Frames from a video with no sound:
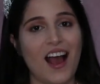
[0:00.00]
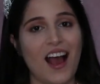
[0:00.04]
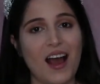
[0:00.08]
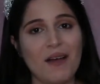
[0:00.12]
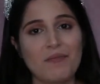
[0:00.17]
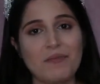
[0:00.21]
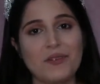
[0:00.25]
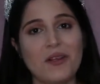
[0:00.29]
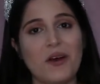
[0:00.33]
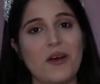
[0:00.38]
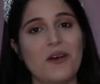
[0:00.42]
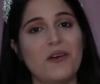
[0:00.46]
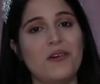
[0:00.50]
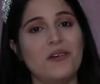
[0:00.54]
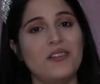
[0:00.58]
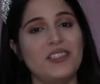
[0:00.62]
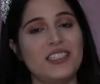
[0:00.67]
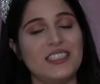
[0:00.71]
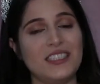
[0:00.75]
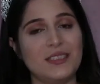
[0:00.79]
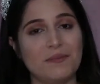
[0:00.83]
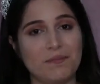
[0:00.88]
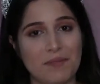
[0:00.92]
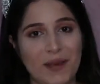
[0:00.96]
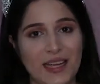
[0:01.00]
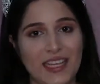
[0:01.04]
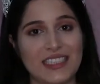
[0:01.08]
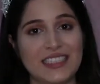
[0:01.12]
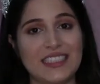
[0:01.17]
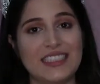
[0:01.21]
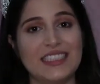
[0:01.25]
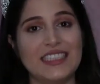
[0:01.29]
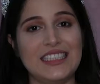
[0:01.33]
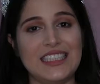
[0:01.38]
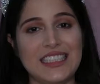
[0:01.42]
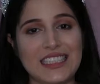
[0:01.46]
I'm not gonna
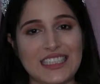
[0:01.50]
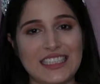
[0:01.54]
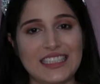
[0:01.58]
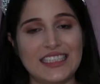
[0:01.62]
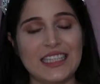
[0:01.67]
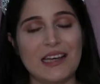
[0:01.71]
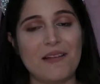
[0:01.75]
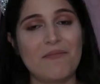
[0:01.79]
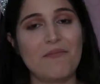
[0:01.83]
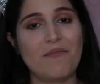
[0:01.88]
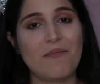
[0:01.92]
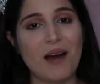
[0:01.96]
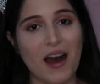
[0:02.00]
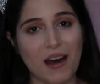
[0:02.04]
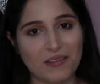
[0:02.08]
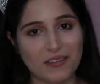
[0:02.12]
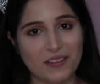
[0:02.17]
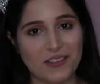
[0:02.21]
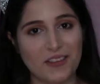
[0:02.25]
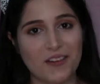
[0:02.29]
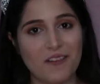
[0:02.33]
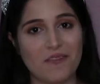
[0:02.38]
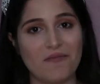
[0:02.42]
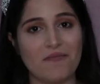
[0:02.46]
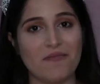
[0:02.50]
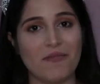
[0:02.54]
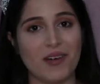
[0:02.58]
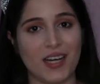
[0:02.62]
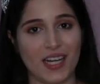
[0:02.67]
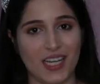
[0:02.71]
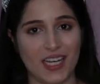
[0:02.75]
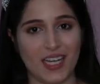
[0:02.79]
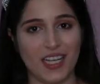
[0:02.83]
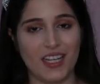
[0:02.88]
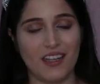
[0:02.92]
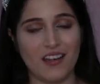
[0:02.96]
spend this amount of
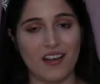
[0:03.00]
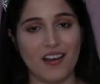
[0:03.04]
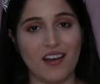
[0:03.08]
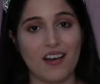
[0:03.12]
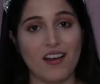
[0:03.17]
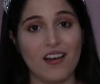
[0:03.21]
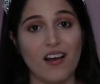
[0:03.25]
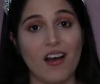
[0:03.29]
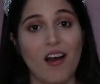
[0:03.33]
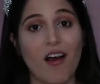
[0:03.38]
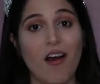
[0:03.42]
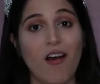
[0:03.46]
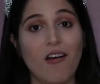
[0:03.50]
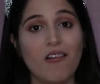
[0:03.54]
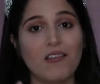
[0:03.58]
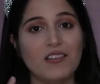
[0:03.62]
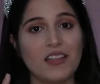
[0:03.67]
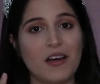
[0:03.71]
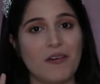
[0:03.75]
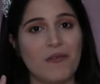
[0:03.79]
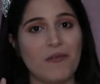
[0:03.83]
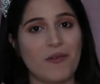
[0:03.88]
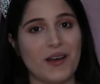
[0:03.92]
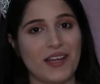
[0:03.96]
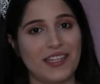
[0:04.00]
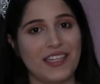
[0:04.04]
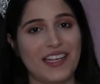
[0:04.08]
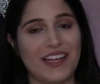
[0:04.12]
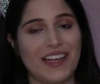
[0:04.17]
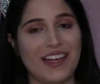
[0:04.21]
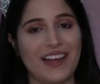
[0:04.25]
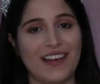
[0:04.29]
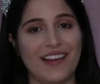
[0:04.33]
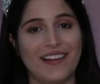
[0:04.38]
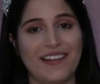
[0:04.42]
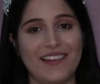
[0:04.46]
money on a wedding
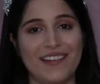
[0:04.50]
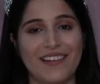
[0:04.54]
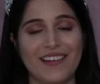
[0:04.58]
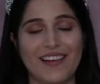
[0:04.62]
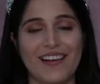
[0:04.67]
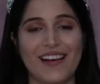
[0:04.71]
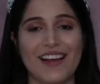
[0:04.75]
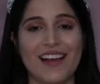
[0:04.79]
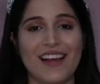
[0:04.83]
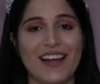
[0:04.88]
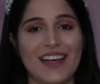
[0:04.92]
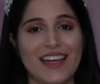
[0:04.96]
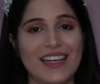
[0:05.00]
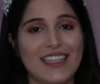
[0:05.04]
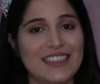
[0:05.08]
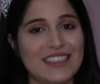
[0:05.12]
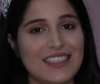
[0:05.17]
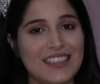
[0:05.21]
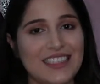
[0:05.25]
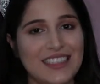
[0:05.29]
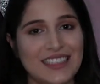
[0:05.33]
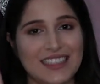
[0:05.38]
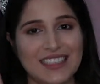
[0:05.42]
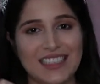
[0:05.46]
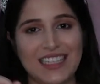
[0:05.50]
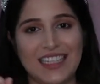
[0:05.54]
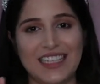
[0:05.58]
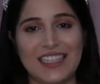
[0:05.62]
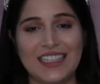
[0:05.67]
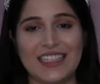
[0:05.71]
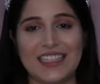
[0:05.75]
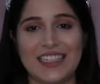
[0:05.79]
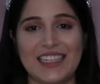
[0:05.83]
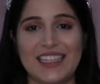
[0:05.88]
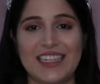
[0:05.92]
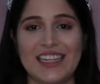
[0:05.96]
cake. It's a
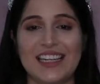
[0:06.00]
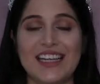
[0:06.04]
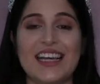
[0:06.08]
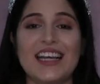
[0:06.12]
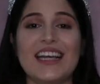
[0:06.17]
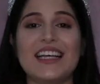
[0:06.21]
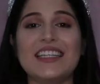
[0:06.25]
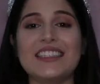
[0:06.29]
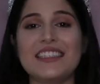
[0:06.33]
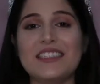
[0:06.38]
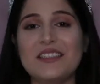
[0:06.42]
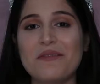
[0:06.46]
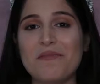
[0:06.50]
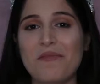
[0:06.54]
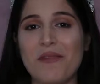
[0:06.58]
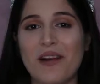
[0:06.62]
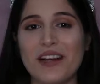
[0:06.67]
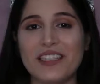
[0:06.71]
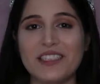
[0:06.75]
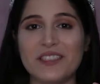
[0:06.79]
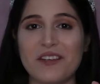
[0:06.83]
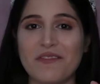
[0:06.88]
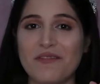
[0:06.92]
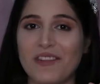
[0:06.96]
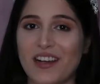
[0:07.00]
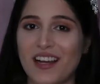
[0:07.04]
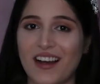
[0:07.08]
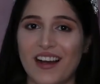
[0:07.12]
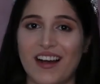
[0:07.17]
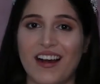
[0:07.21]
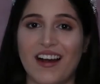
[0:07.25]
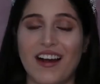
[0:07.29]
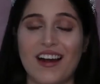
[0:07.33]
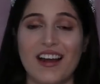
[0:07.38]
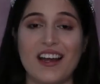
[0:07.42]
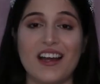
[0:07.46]
sin. It's the price of a
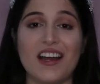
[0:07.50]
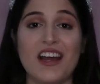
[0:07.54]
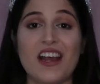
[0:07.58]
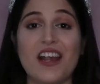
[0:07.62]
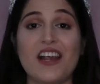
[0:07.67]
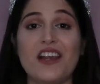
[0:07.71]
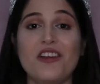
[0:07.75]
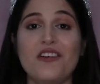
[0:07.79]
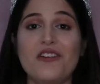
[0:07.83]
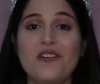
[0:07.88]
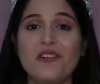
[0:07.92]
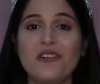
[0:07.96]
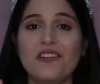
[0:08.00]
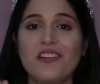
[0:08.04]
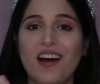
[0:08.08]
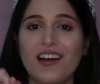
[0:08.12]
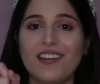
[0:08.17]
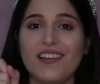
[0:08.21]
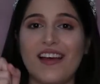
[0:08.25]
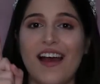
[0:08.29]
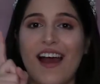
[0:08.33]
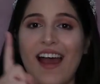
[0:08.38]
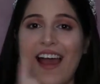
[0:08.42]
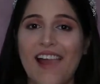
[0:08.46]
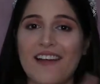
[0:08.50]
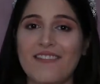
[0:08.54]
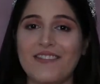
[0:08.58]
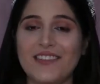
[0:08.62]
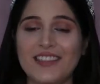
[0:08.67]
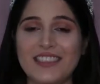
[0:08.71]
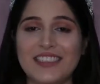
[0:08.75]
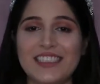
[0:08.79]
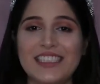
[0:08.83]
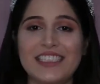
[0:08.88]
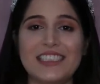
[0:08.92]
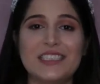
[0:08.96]
car. You're not
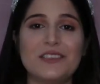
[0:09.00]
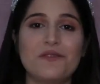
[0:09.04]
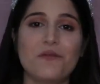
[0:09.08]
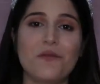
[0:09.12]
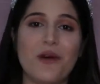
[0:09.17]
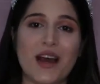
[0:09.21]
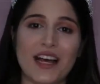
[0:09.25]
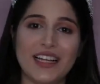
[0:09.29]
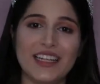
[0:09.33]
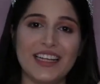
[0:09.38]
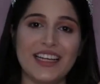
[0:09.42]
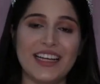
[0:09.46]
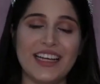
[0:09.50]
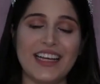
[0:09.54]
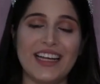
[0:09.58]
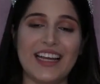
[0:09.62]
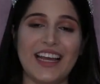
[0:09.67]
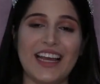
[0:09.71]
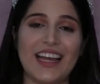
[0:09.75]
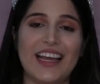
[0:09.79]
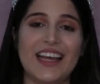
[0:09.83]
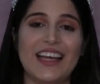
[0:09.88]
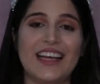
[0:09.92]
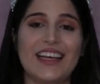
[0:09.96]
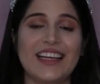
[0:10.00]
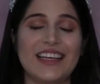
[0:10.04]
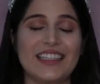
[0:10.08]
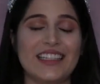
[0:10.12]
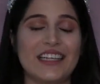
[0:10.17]
having this wedding cake.